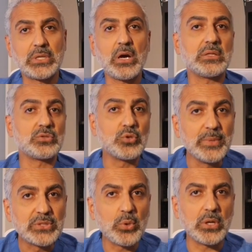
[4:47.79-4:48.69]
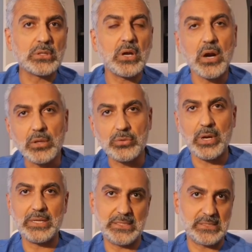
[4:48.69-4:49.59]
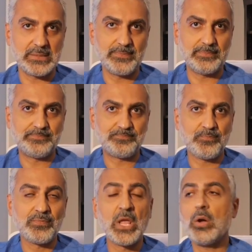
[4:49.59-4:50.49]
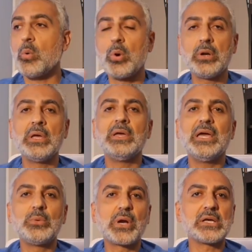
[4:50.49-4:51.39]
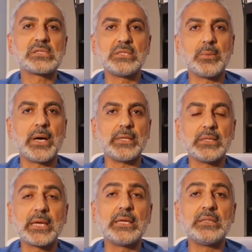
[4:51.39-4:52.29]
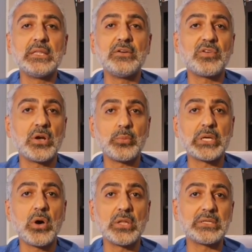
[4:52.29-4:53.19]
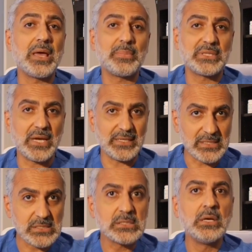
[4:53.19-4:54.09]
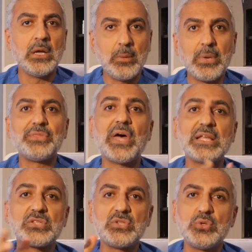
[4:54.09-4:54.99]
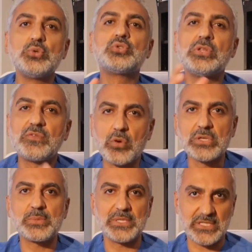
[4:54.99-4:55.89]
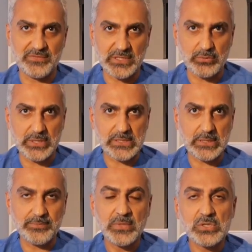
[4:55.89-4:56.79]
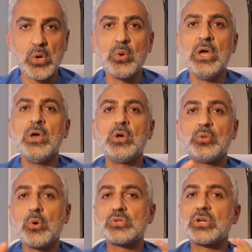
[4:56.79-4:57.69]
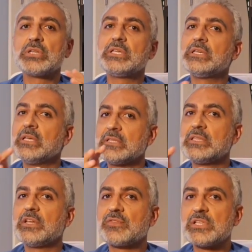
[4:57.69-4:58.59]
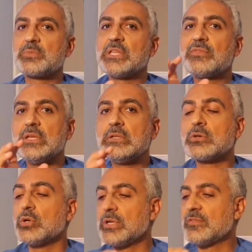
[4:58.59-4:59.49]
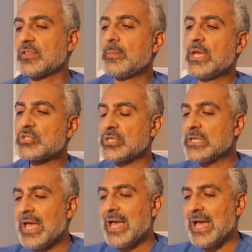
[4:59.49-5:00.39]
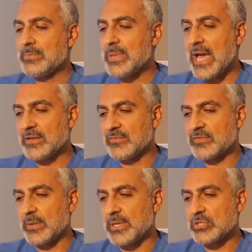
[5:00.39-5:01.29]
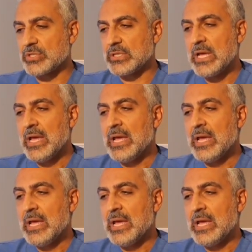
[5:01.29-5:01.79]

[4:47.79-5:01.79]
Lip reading: call it rheumatoid arthritis. Or anywhere else in the body, like in liver, we call it hepatitis. But that's usually for a specific reason. So those are the difference between good inflammation and bad inflammation.